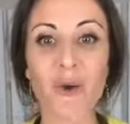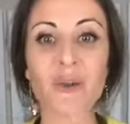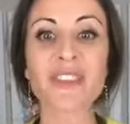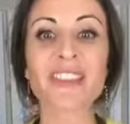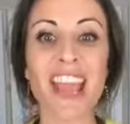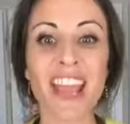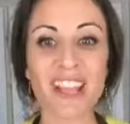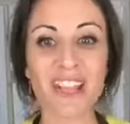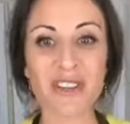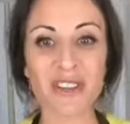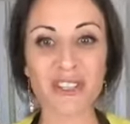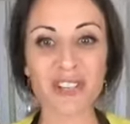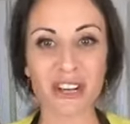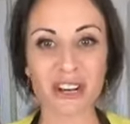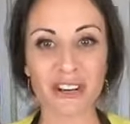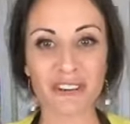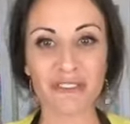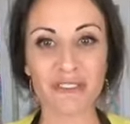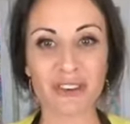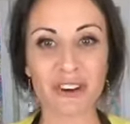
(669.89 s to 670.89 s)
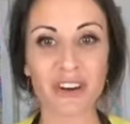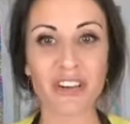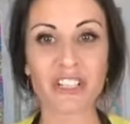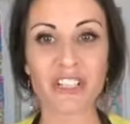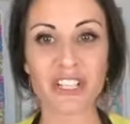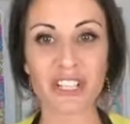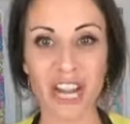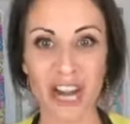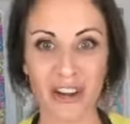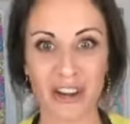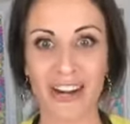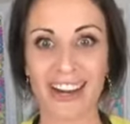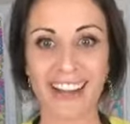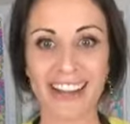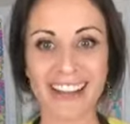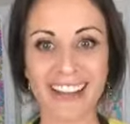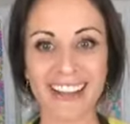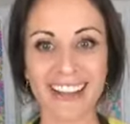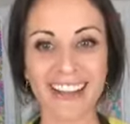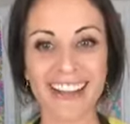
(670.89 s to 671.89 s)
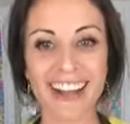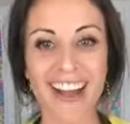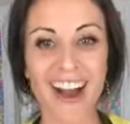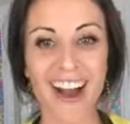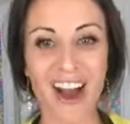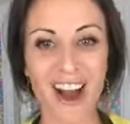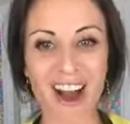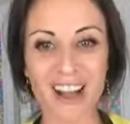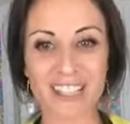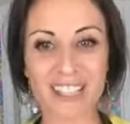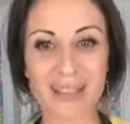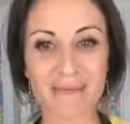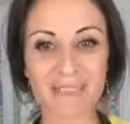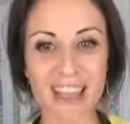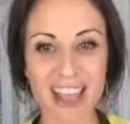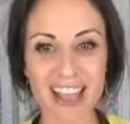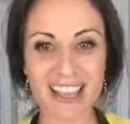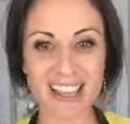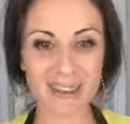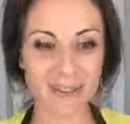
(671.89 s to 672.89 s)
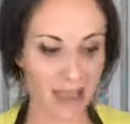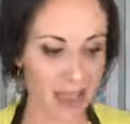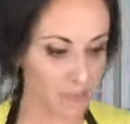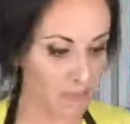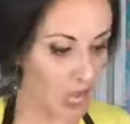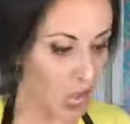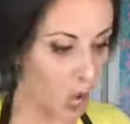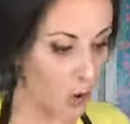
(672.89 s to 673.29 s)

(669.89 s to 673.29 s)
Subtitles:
Thank you, Sharon, for sharing. Awesome, thank you, Amy.